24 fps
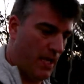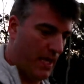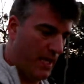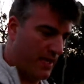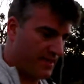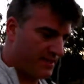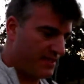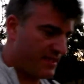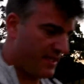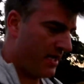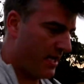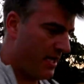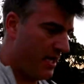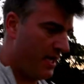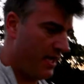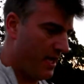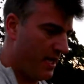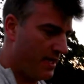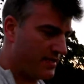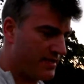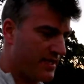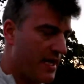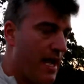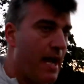It's an
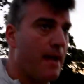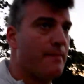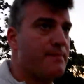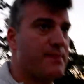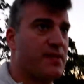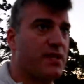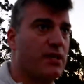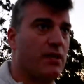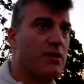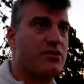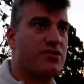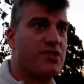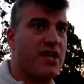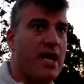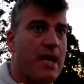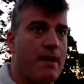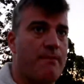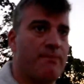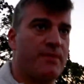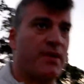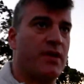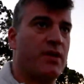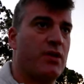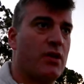absolute
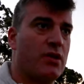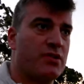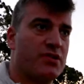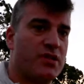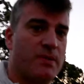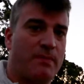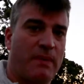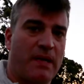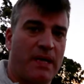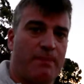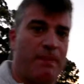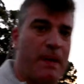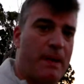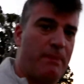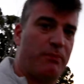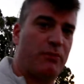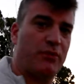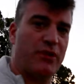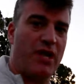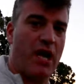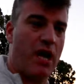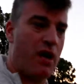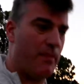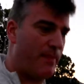gem that not too many
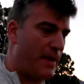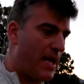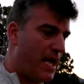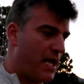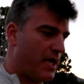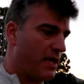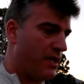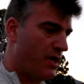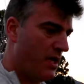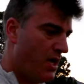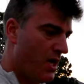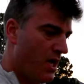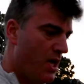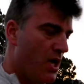people know about,